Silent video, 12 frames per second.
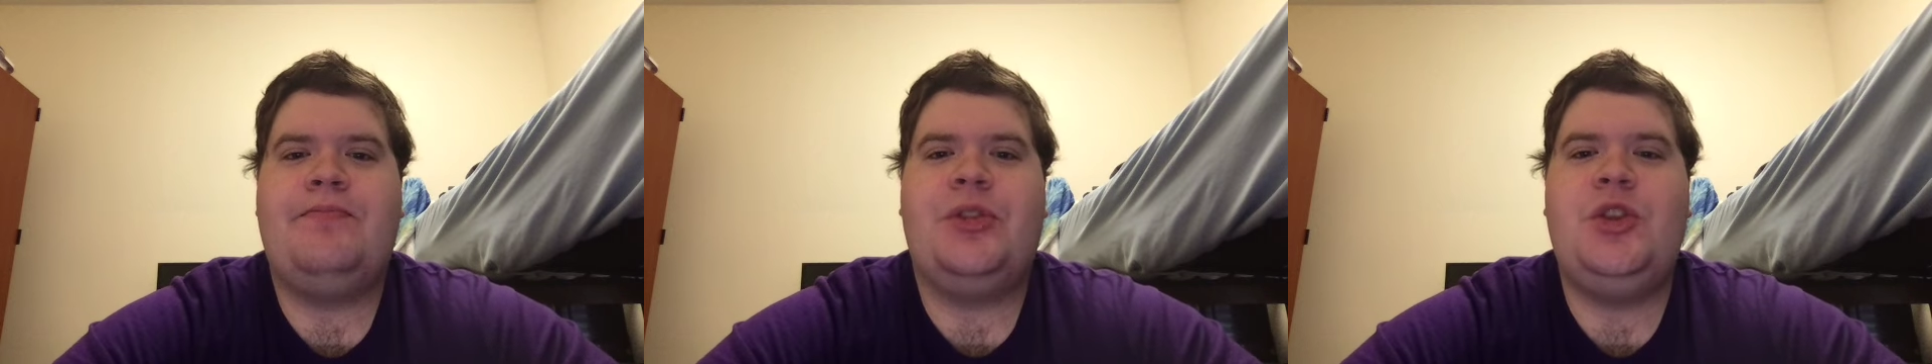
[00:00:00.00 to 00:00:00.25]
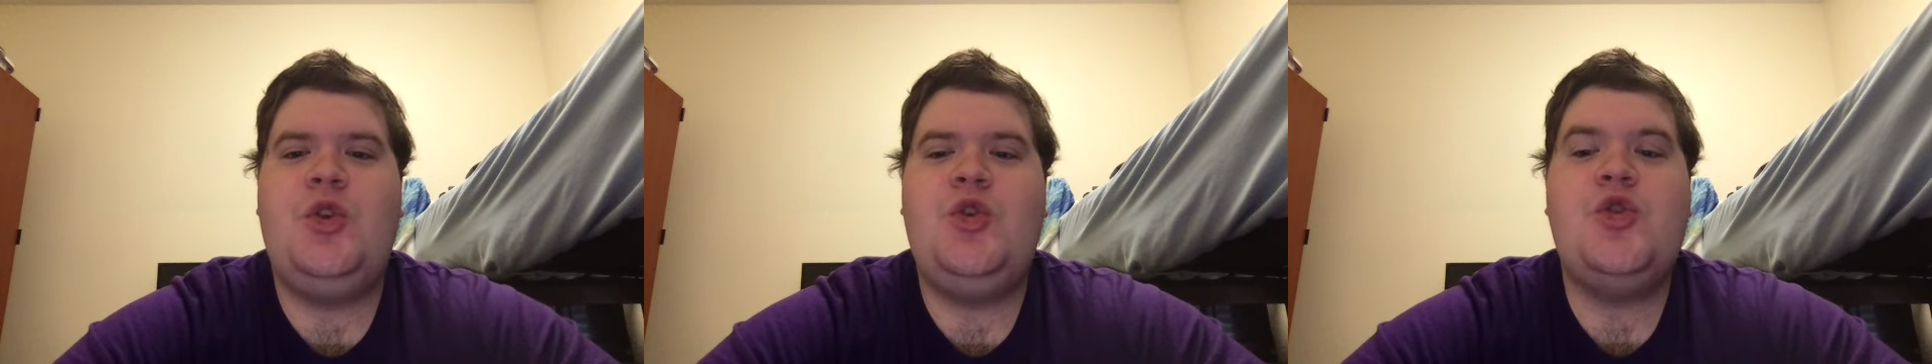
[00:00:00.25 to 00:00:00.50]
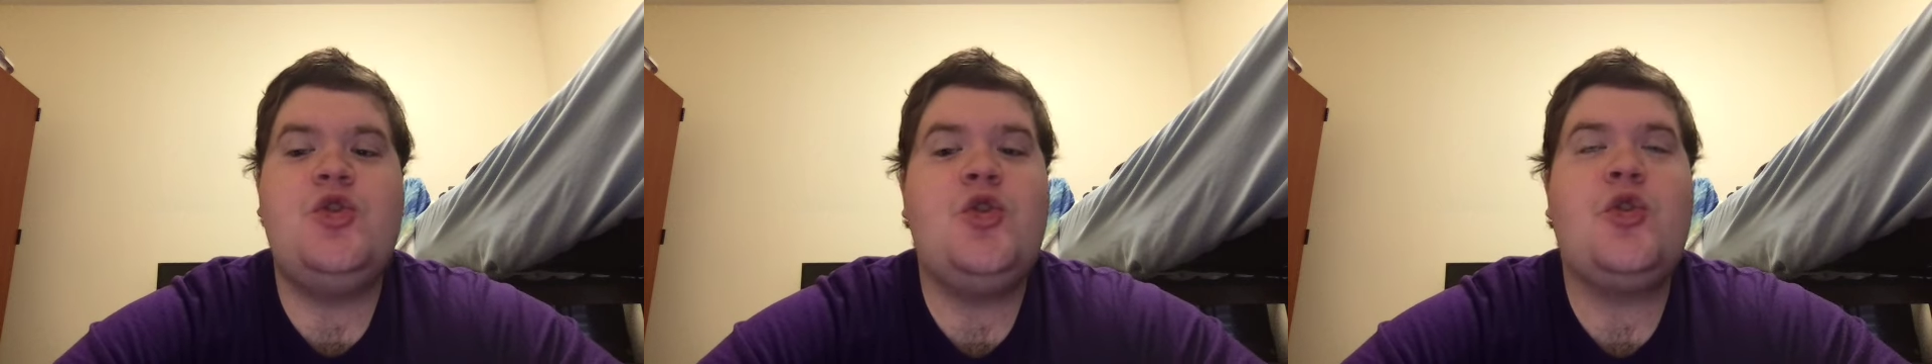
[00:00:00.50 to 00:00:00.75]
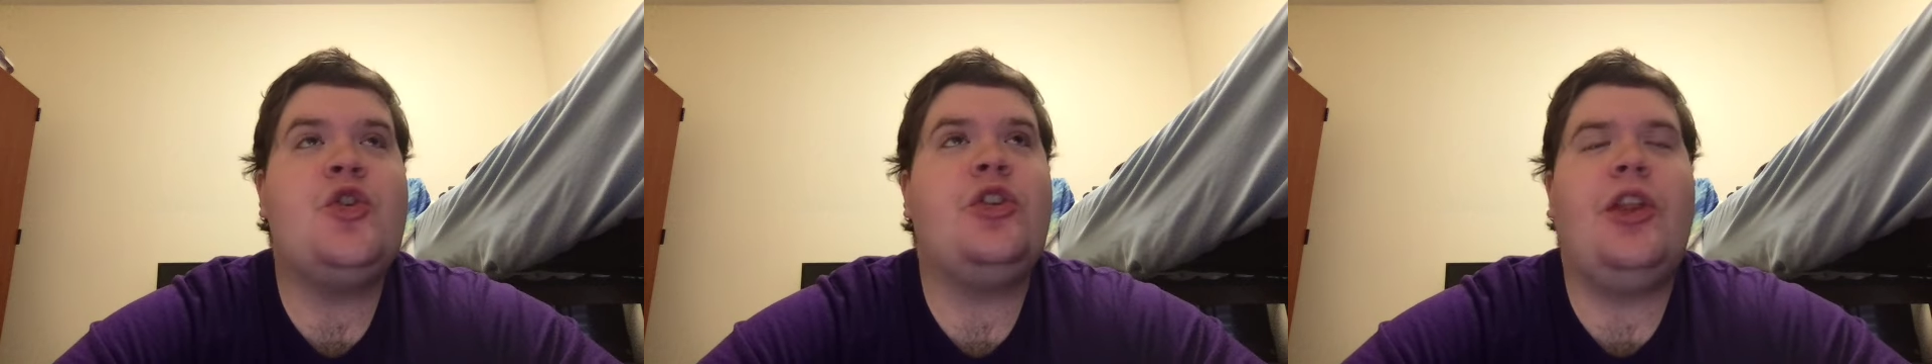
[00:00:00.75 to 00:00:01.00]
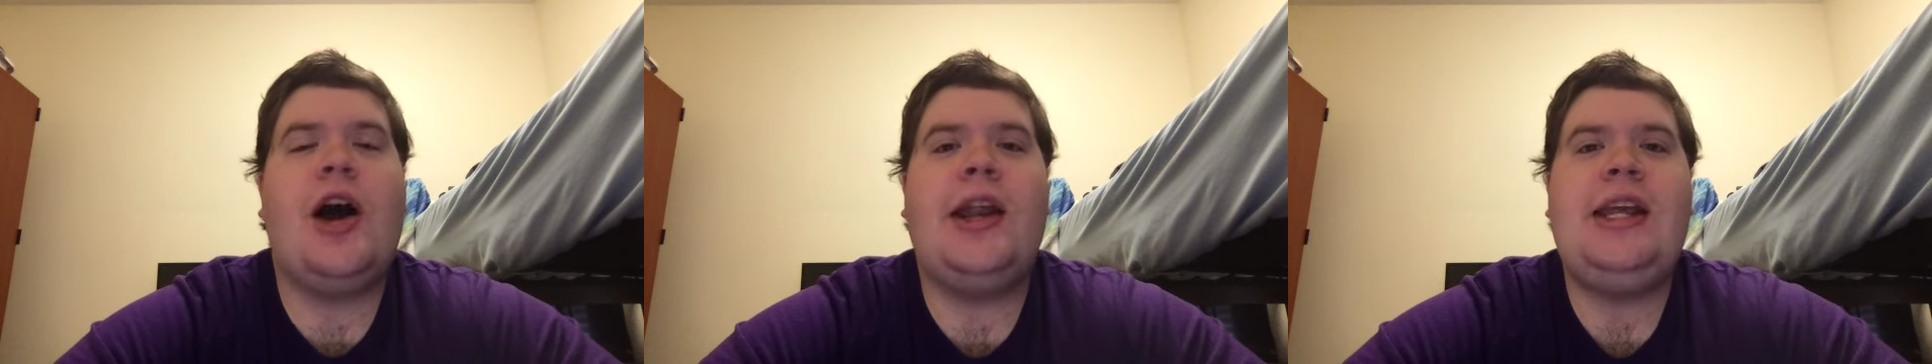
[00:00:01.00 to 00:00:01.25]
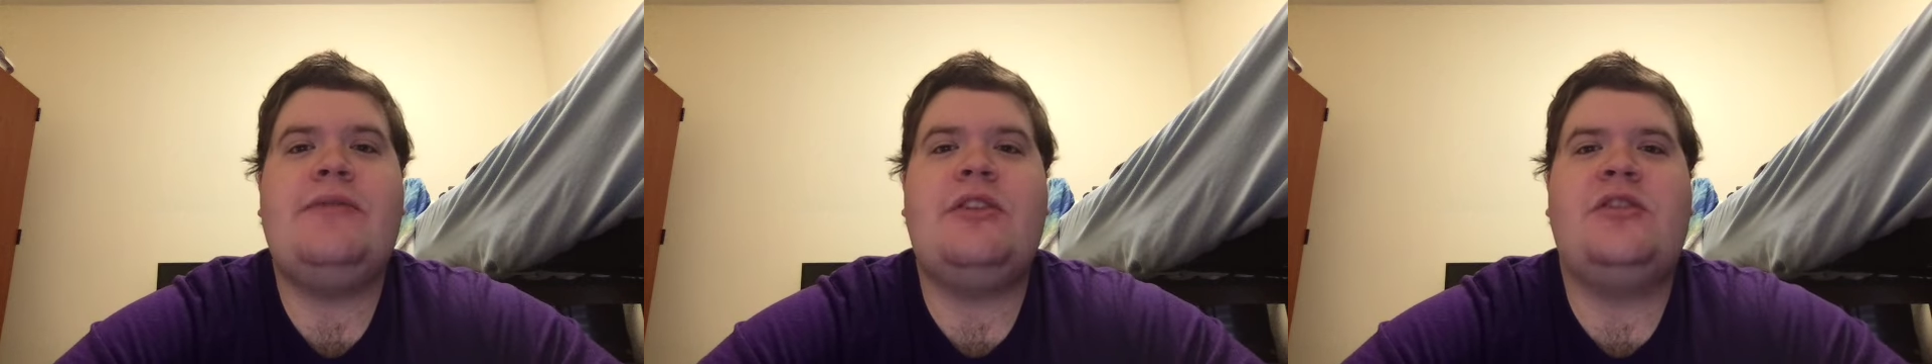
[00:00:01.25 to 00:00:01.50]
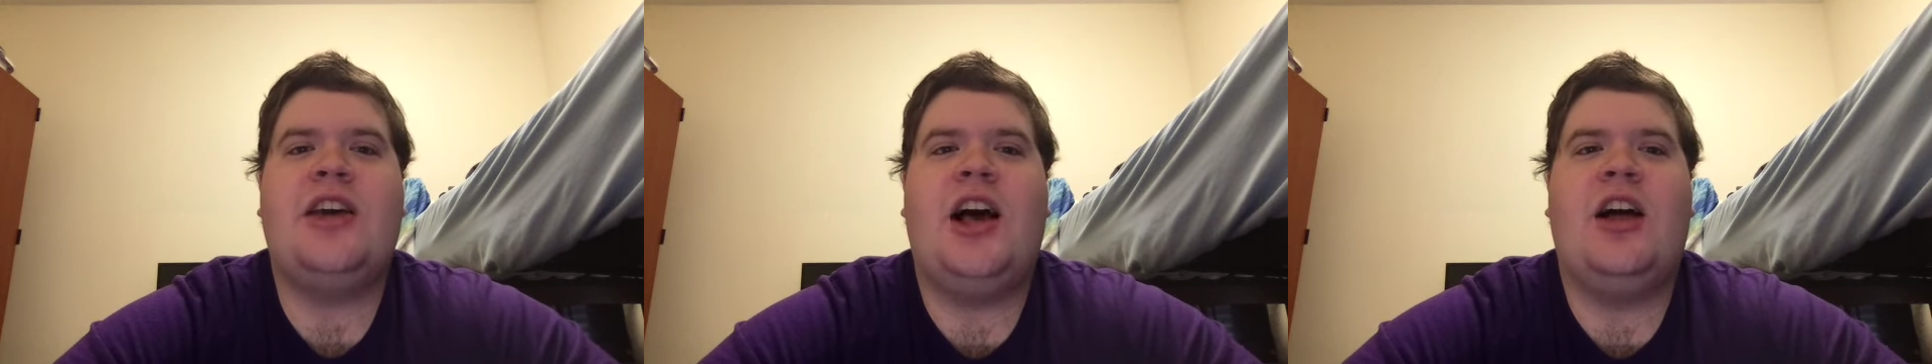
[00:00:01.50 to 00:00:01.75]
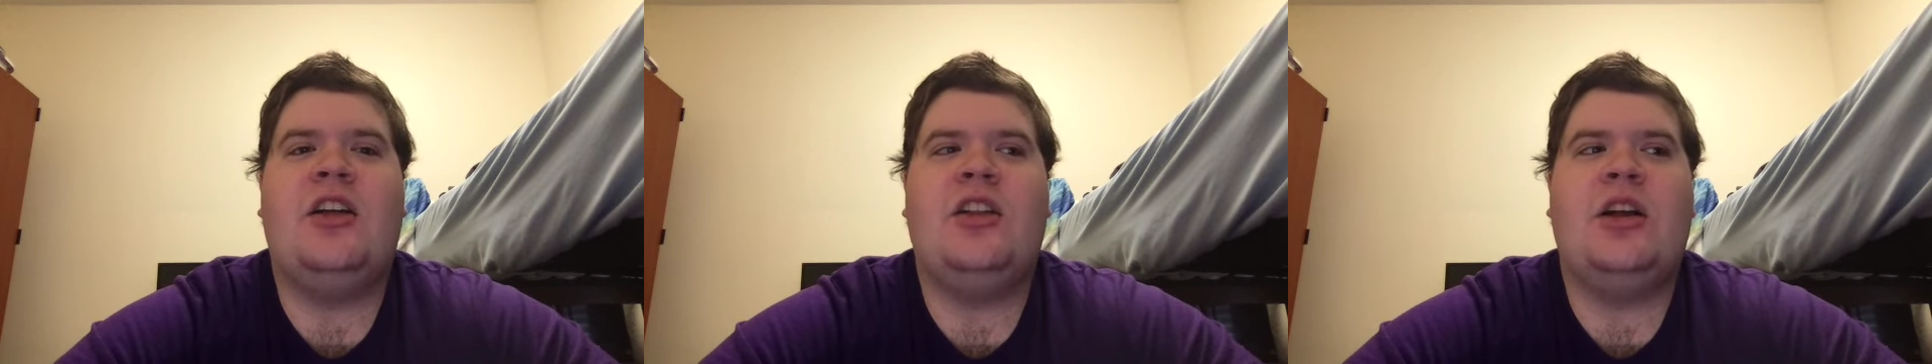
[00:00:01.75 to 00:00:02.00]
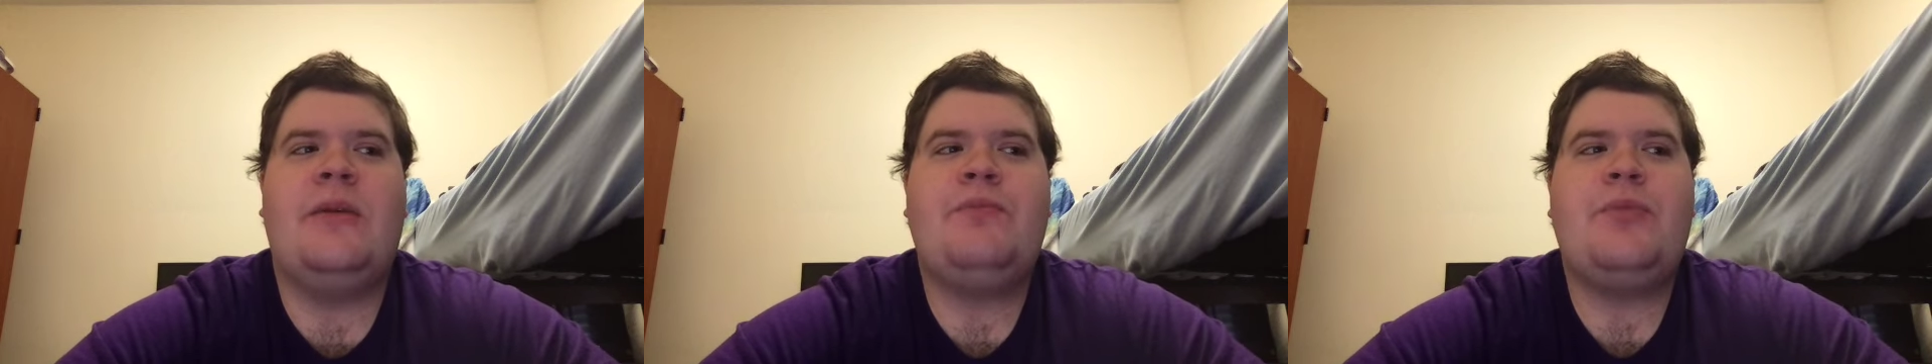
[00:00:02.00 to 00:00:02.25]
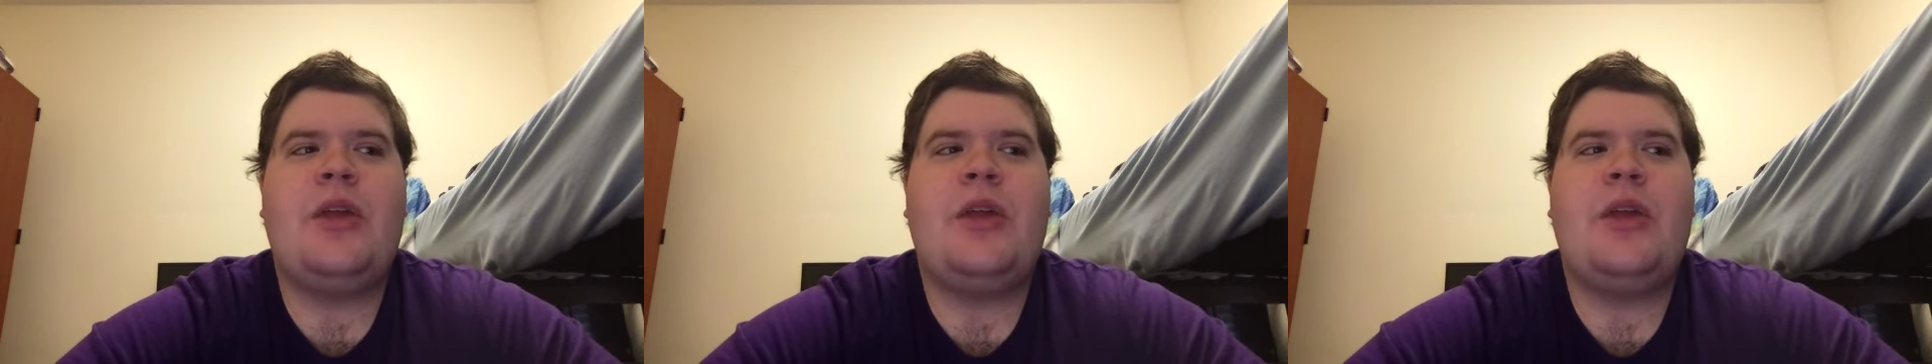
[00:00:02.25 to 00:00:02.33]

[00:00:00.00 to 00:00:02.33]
you could not even tell,